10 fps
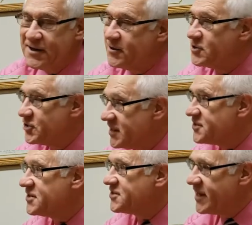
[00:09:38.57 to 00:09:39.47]
that
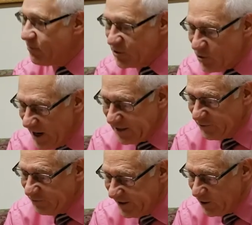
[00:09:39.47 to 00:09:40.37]
just as they were trying
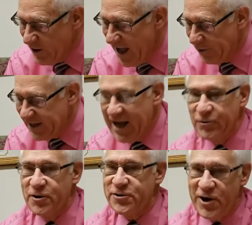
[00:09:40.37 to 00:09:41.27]
to figure out how
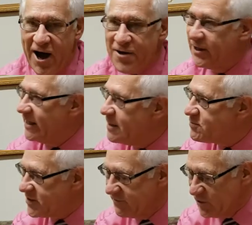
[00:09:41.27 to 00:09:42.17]
to thaw the
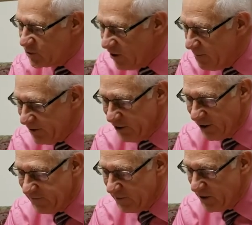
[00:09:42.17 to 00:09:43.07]
lips of the
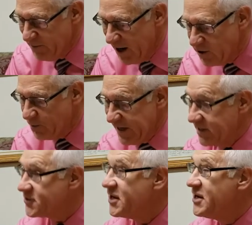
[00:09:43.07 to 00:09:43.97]
trumpeter from the
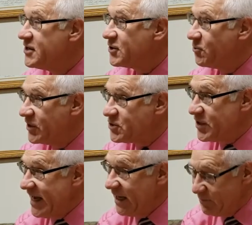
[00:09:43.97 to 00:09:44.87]
mouthpiece to which
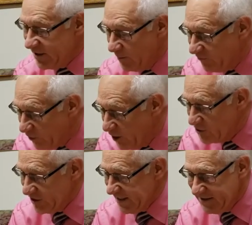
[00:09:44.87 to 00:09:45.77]
they had become
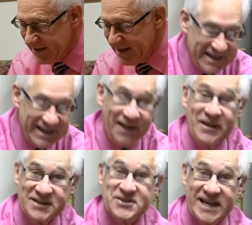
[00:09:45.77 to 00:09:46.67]
frozen and
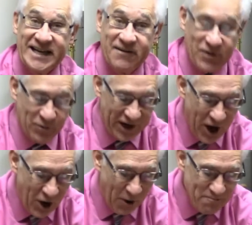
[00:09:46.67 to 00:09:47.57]
then send everyone
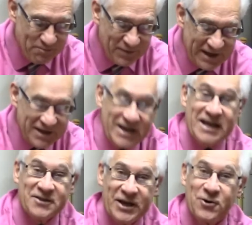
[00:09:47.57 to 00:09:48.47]
home,
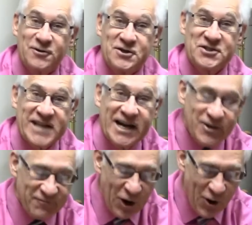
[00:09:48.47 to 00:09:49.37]
they heard the sound
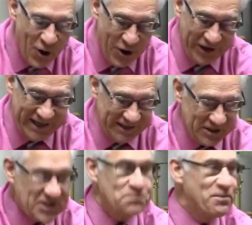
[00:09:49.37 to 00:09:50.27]
of a horn and the
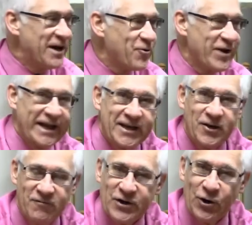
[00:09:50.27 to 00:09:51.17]
sputtering
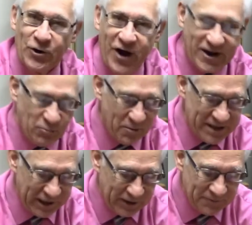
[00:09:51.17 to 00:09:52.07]
of an old
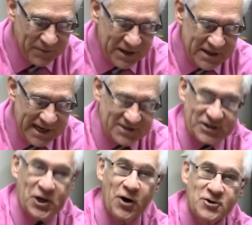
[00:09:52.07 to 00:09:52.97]
automobile as it
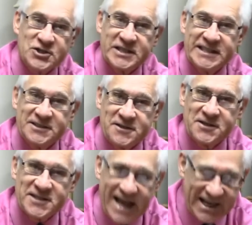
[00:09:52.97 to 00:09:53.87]
coasted into the
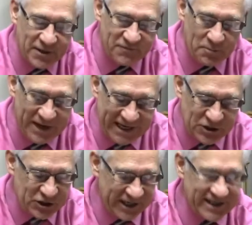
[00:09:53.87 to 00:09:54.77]
sand of the
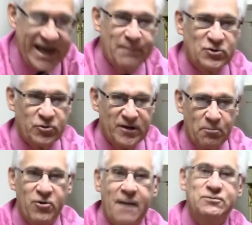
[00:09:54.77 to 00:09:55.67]
beach and came to an
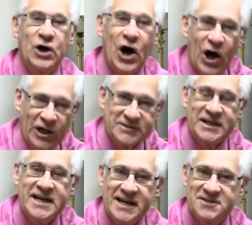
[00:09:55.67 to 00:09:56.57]
abrupt halt
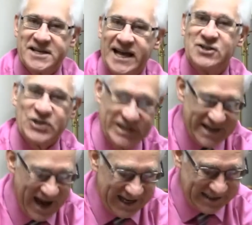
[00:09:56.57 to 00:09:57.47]
as the engine
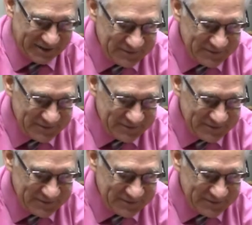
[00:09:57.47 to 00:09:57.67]
died.